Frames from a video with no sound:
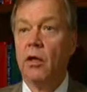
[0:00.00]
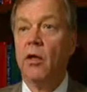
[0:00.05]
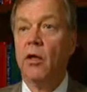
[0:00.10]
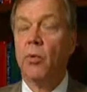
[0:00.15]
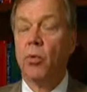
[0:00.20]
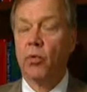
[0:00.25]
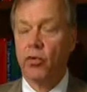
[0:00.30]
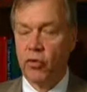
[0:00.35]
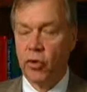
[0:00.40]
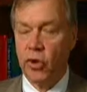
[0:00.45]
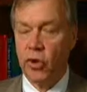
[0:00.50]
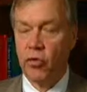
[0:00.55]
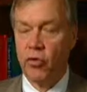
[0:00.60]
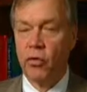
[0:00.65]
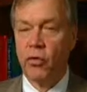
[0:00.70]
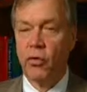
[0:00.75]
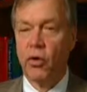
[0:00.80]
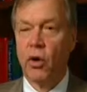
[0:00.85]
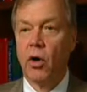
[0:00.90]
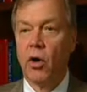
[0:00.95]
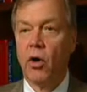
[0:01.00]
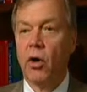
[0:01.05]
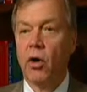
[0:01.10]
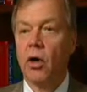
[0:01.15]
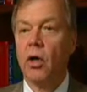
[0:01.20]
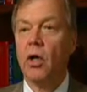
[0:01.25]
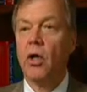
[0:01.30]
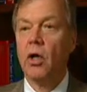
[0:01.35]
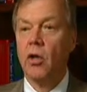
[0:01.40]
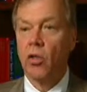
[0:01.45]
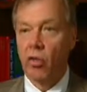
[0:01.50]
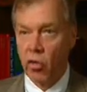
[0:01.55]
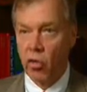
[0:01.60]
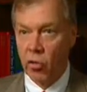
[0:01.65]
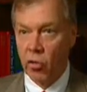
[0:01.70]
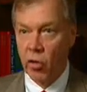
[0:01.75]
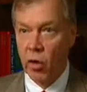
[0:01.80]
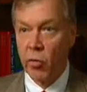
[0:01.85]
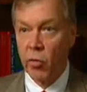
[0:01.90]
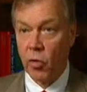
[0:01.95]
the procedure for her is to
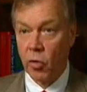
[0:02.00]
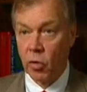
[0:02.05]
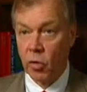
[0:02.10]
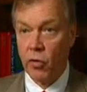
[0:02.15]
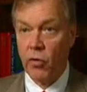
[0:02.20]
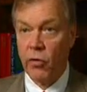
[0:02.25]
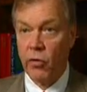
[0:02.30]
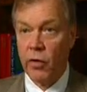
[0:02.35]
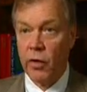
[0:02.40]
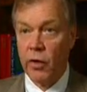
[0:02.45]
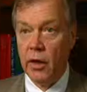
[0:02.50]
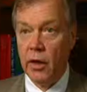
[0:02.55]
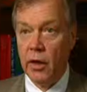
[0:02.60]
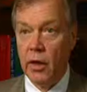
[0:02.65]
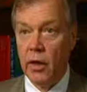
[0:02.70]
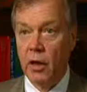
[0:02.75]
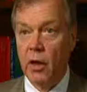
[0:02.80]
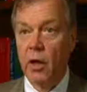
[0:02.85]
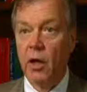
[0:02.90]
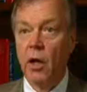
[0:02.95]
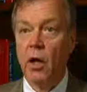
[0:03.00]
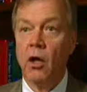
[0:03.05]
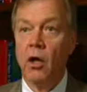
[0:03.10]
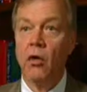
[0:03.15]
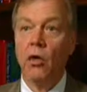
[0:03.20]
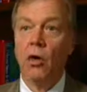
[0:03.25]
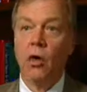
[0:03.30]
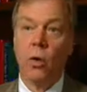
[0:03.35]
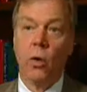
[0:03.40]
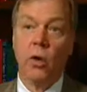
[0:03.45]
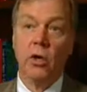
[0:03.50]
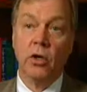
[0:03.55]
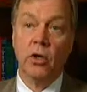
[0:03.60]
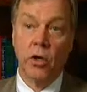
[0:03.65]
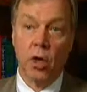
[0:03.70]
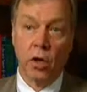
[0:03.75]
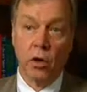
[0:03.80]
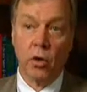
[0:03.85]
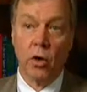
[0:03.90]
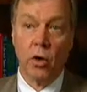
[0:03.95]
substitute for the egg, undergo a
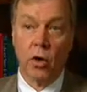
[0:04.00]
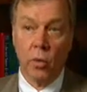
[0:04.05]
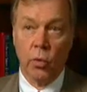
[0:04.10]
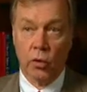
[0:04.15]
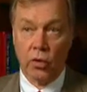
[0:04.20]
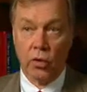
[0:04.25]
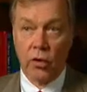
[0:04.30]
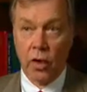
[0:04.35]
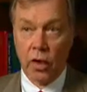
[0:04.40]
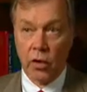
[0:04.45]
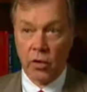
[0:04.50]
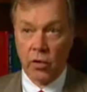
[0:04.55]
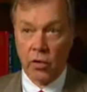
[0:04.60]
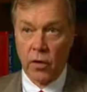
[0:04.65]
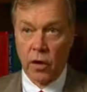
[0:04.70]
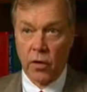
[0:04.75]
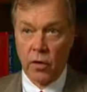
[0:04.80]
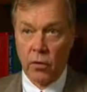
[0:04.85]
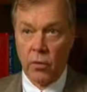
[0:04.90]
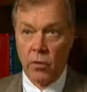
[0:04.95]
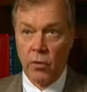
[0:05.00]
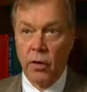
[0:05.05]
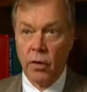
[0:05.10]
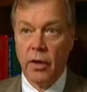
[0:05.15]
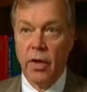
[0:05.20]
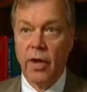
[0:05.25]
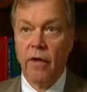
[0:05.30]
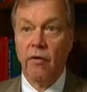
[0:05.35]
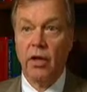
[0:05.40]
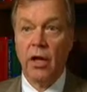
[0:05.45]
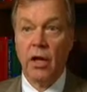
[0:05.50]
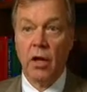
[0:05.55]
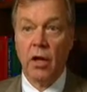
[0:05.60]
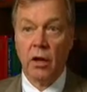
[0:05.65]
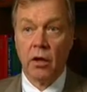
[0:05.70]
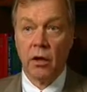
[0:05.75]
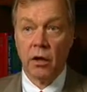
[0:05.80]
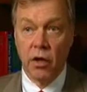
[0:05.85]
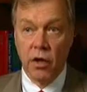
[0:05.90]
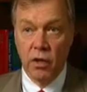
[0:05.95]
donor oocyte cycle, have an
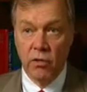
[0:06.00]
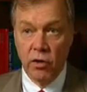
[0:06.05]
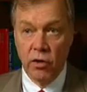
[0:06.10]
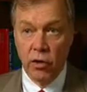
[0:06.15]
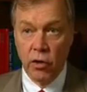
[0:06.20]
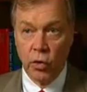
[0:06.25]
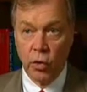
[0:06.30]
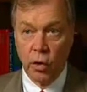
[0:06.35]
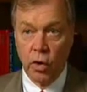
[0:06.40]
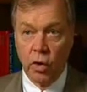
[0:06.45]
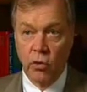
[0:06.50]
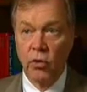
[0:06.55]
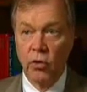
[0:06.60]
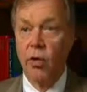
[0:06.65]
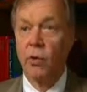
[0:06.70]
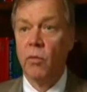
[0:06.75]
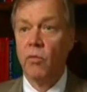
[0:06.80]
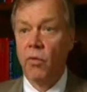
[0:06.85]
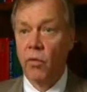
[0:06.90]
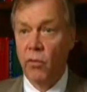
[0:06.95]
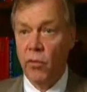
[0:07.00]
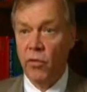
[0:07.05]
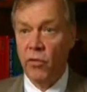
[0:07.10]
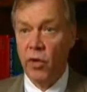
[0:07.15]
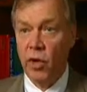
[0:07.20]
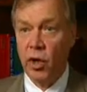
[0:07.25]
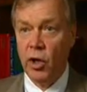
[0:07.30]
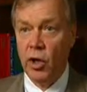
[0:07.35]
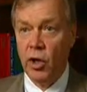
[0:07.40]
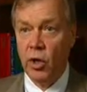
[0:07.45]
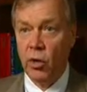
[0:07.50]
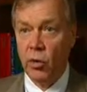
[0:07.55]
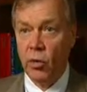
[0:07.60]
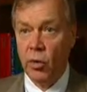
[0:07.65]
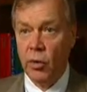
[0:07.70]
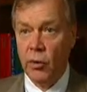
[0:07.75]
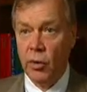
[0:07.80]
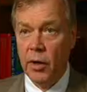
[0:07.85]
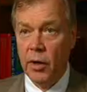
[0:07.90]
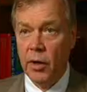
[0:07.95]
egg given to her from a very young
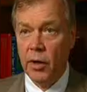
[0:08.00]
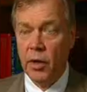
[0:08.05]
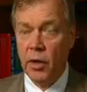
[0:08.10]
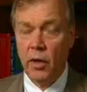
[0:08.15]
woman,